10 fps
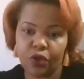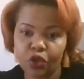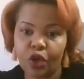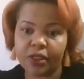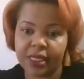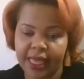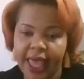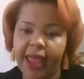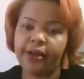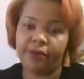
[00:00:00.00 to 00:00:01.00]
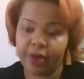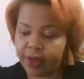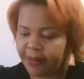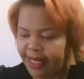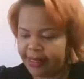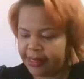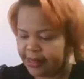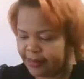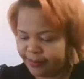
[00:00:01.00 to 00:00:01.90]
your doctor can recommend.